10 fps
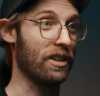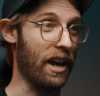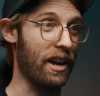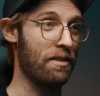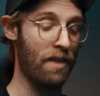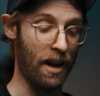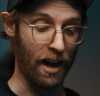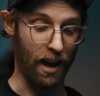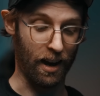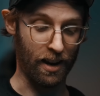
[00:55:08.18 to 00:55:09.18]
game,
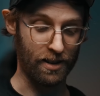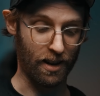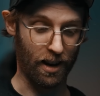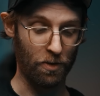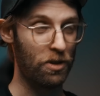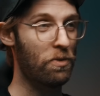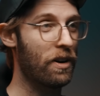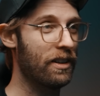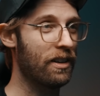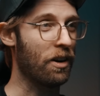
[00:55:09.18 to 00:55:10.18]
and I really
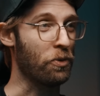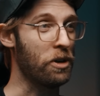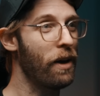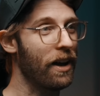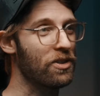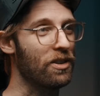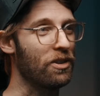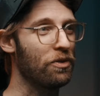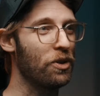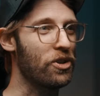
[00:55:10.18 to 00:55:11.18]
want a rematch in the near
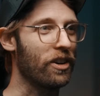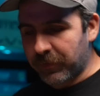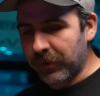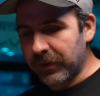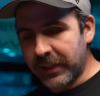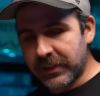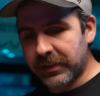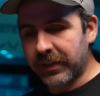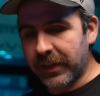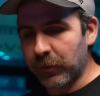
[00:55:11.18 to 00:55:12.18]
future. For Lazy
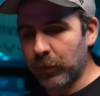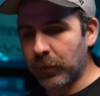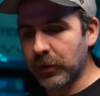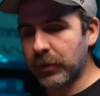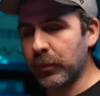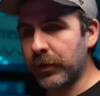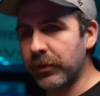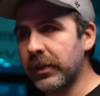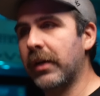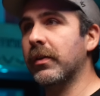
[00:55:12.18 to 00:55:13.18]
Sunday rules, when
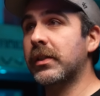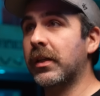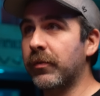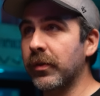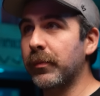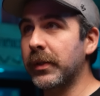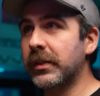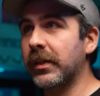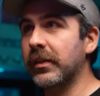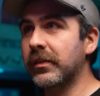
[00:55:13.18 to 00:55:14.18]
you say risk it for the
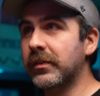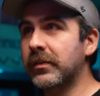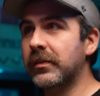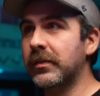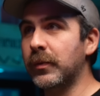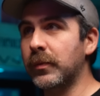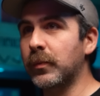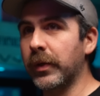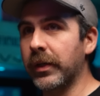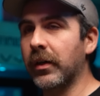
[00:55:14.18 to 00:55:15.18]
biscuit, you
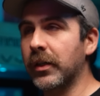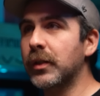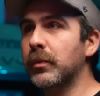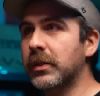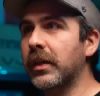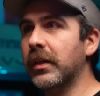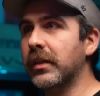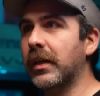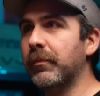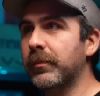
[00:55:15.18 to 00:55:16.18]
win 100% of
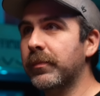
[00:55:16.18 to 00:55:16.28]
the time.